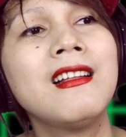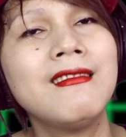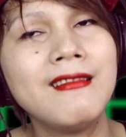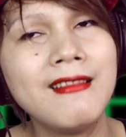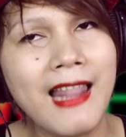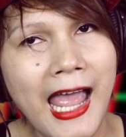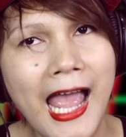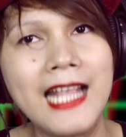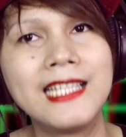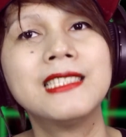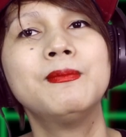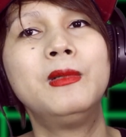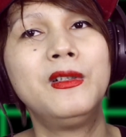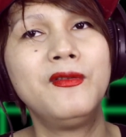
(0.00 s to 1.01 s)

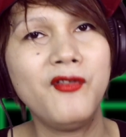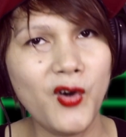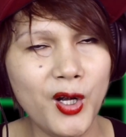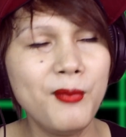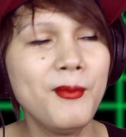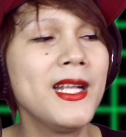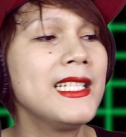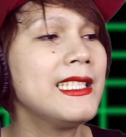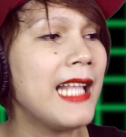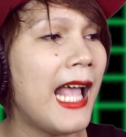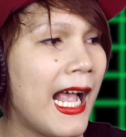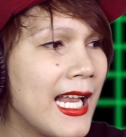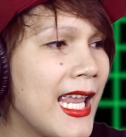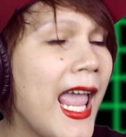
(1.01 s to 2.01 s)
class performance
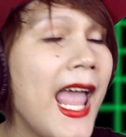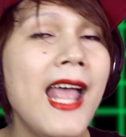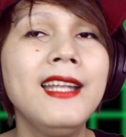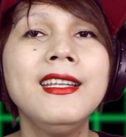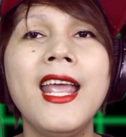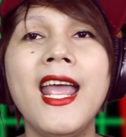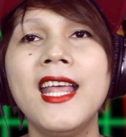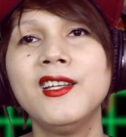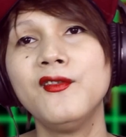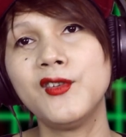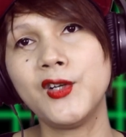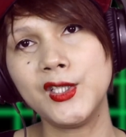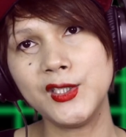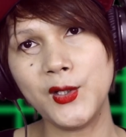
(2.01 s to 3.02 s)
again, and
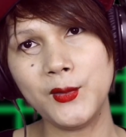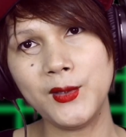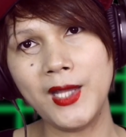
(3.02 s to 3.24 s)
of course no